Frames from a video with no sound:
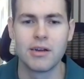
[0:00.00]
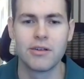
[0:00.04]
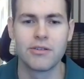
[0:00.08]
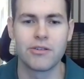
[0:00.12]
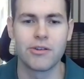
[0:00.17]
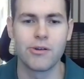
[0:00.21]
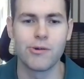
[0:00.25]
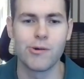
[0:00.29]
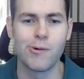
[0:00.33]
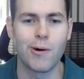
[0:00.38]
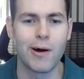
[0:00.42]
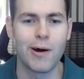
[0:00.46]

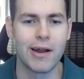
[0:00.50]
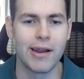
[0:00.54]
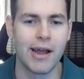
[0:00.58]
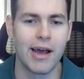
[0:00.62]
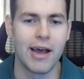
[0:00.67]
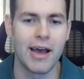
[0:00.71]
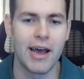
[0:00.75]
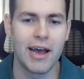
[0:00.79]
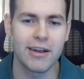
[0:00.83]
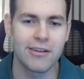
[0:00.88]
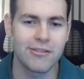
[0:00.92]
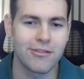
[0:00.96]
So we want
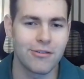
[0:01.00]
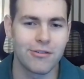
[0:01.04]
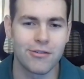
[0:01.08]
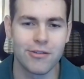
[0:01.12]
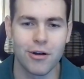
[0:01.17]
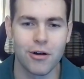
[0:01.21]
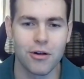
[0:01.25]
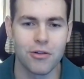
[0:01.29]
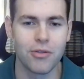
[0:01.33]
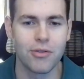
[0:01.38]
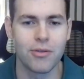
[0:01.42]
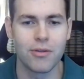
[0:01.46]
X
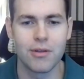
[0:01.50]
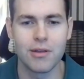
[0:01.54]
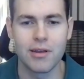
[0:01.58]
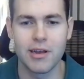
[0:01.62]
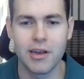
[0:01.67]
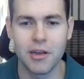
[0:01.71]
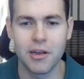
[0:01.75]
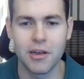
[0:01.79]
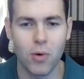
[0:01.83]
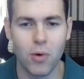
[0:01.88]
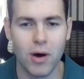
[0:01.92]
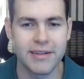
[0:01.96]
result
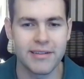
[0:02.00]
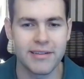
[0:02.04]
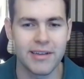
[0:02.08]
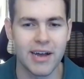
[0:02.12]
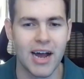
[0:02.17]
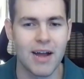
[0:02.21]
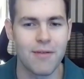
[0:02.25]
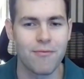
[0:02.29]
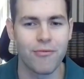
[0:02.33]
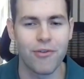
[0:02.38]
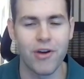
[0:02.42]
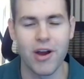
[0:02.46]
in Y
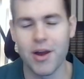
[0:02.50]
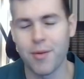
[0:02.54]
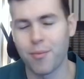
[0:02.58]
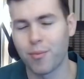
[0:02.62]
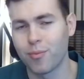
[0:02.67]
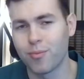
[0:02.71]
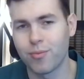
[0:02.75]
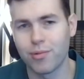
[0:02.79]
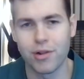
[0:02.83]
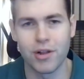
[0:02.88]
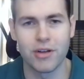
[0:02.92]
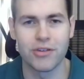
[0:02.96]
time frame
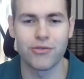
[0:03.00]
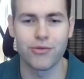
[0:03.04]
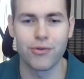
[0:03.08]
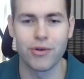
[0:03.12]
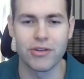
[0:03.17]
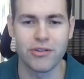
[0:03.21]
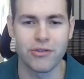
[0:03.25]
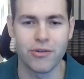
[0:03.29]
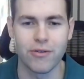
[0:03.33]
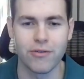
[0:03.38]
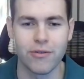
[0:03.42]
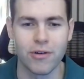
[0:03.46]
plus
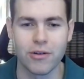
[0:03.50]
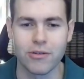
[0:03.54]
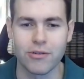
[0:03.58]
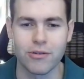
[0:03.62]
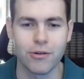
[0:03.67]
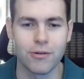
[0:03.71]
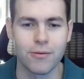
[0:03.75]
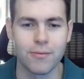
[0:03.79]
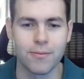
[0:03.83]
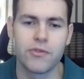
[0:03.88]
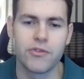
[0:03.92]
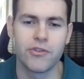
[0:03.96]
risk reversal.